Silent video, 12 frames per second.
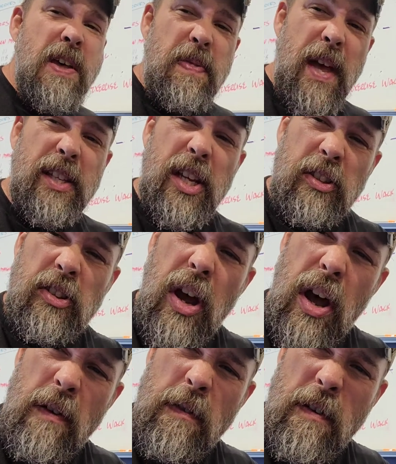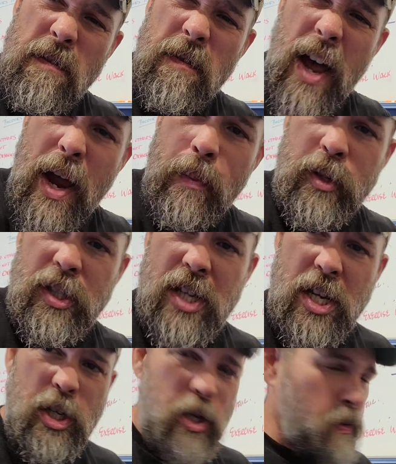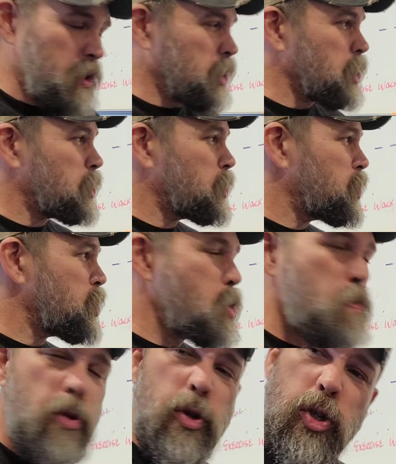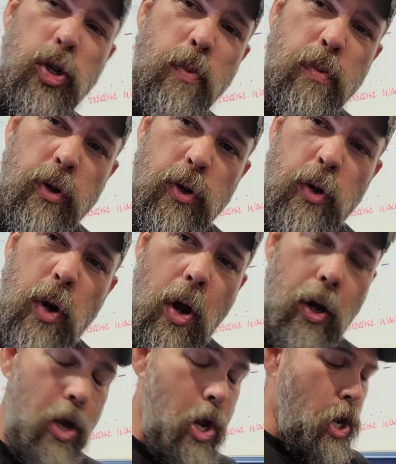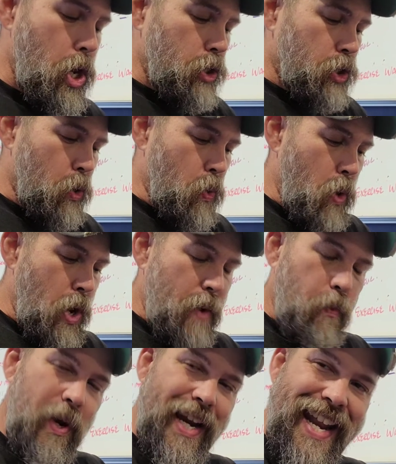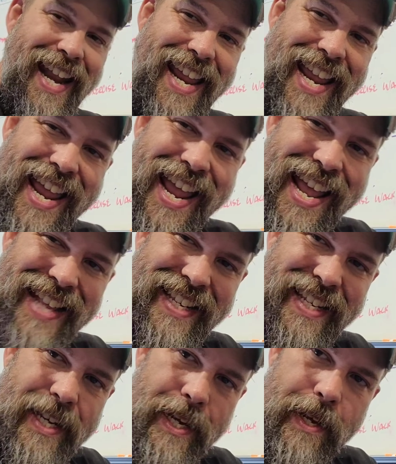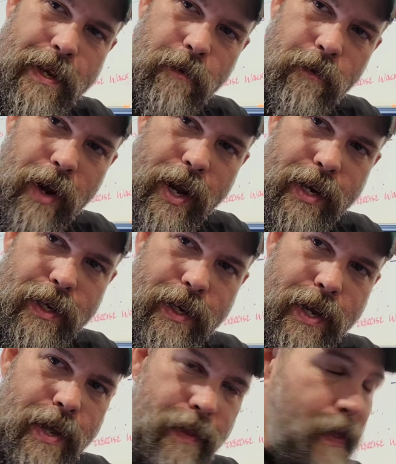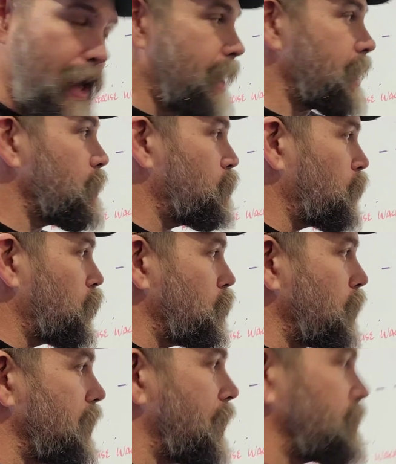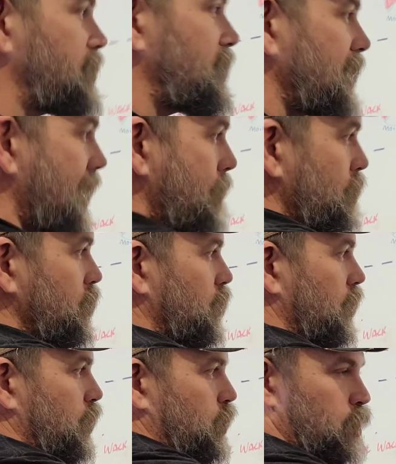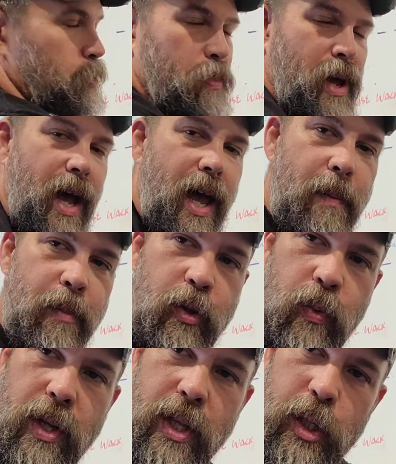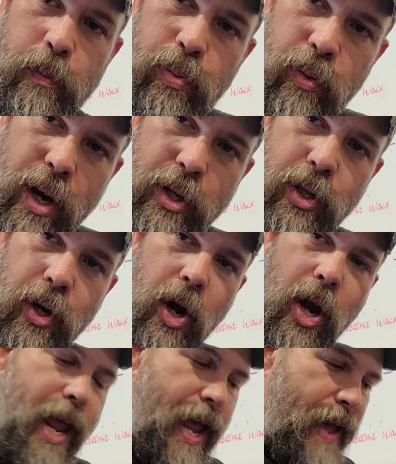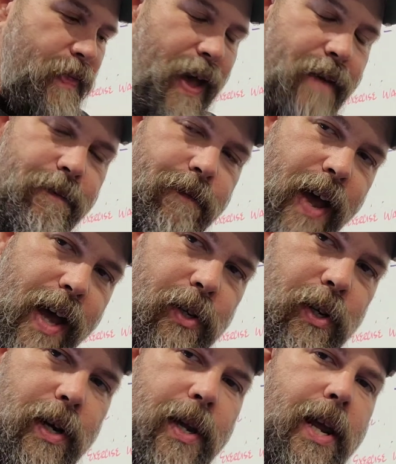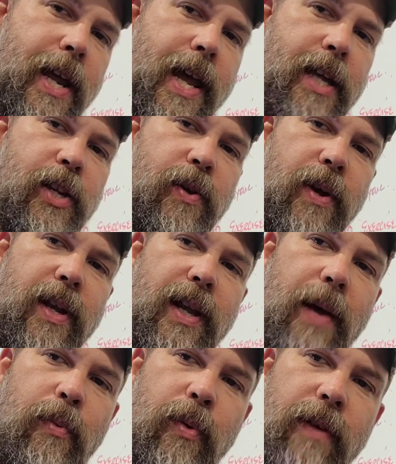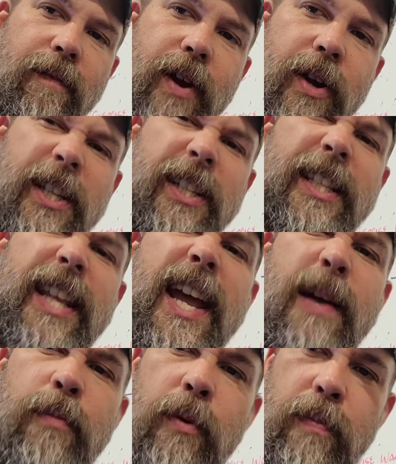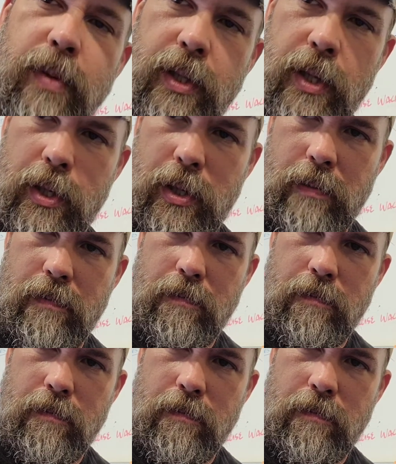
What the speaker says: That's a tough fibrous tissue. It's super, super strong. So when it hits, right, that you end up sandwiching your spine between this pressure and that fascia, and you end up with a very stable position.